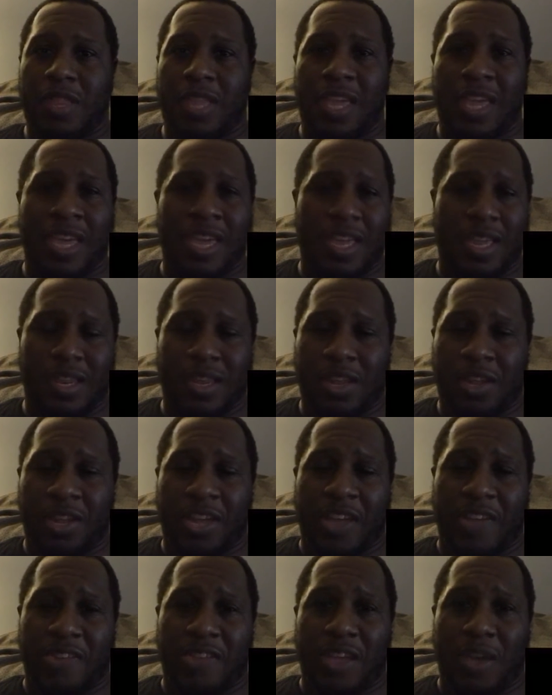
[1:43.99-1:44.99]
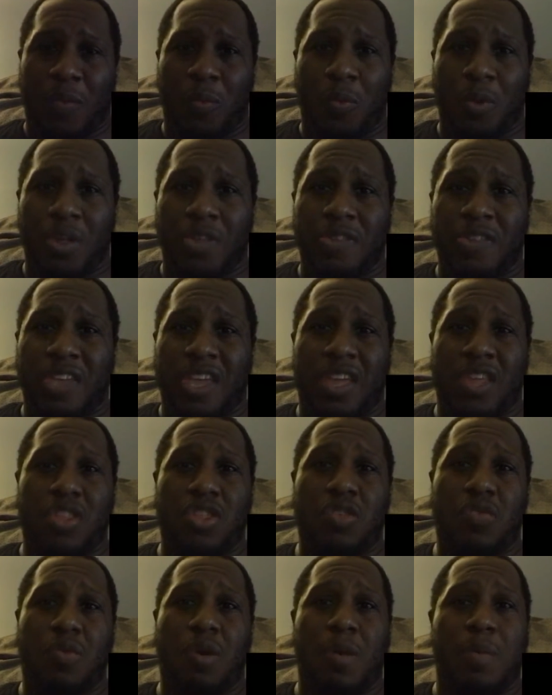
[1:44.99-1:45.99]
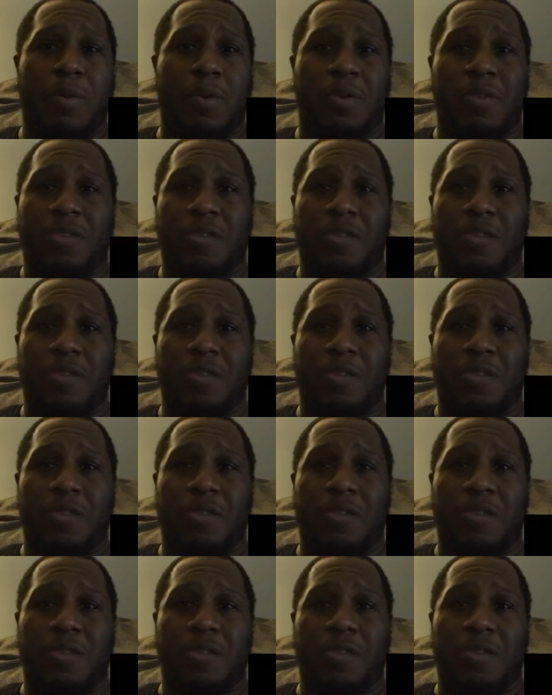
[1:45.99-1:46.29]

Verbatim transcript: and the last thing I want is to get in trouble.